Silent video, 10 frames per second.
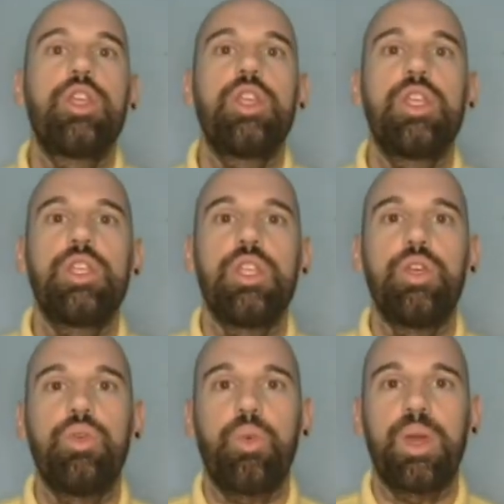
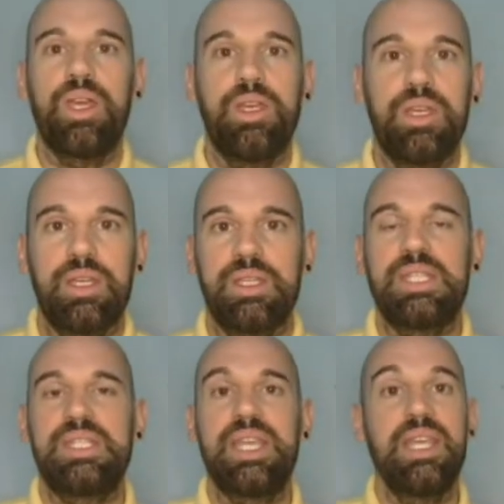You will
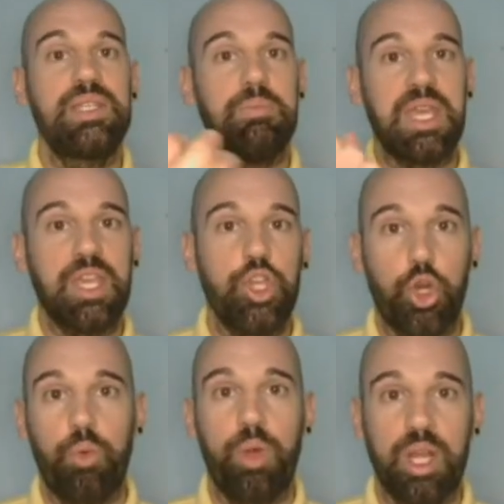send me
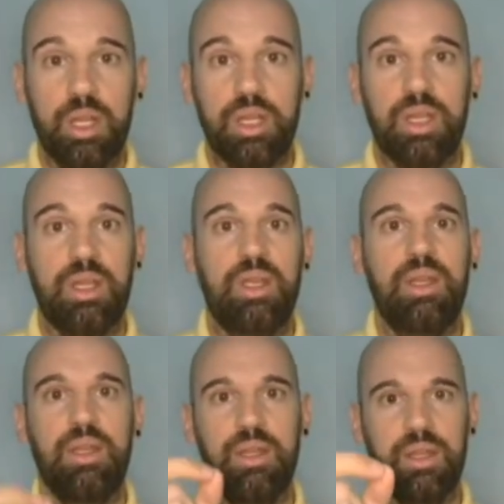your work
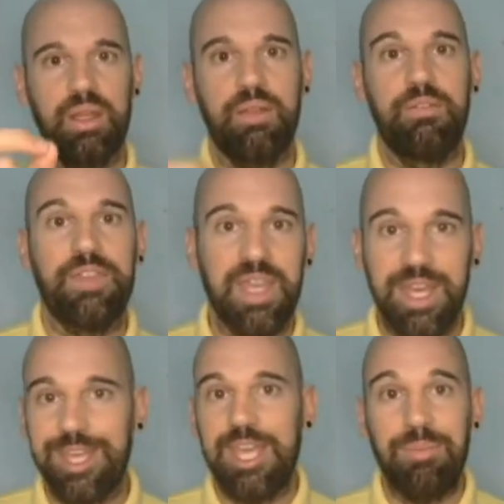via
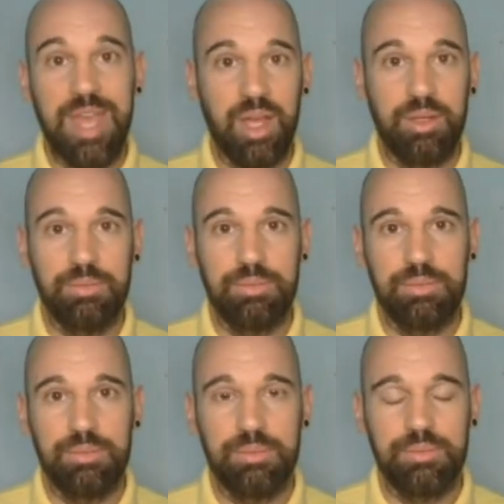email.
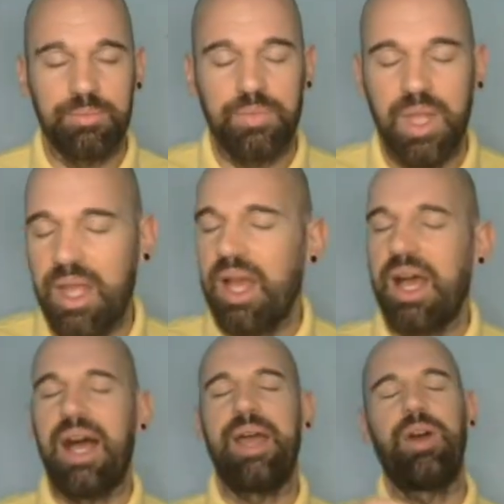
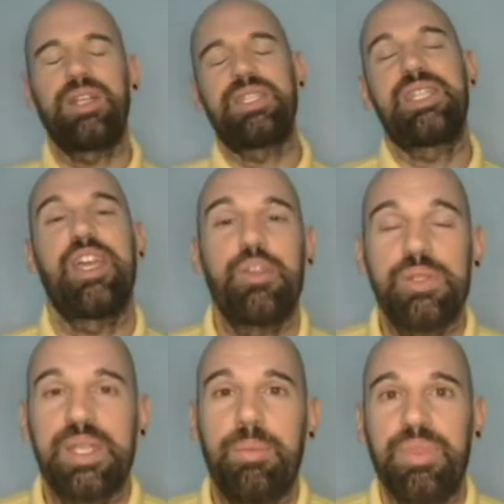I want to tell you
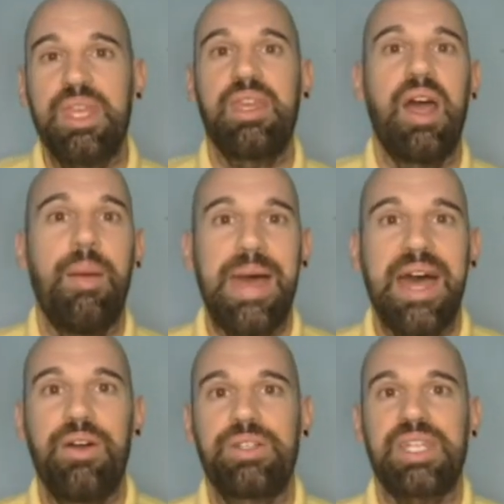something
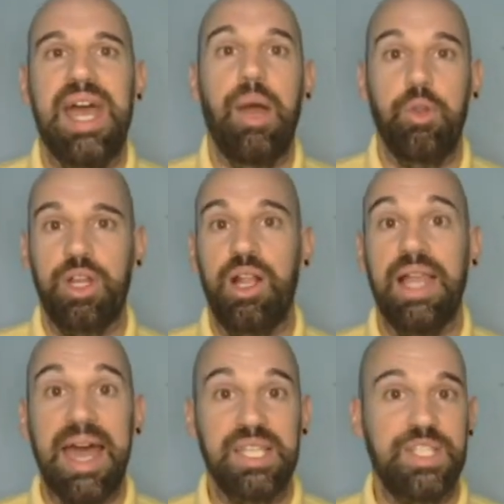about our
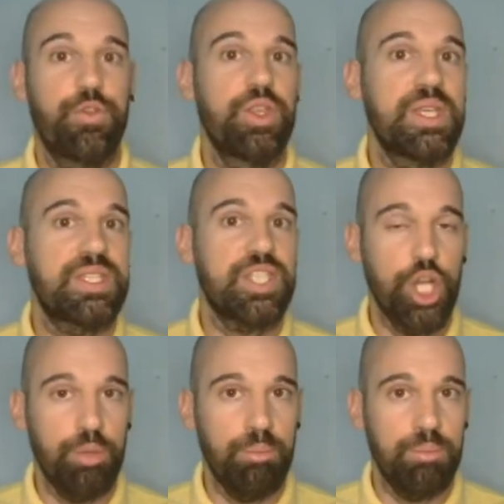class for this
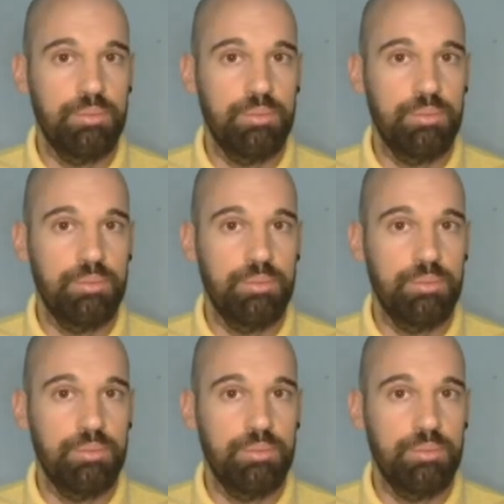term.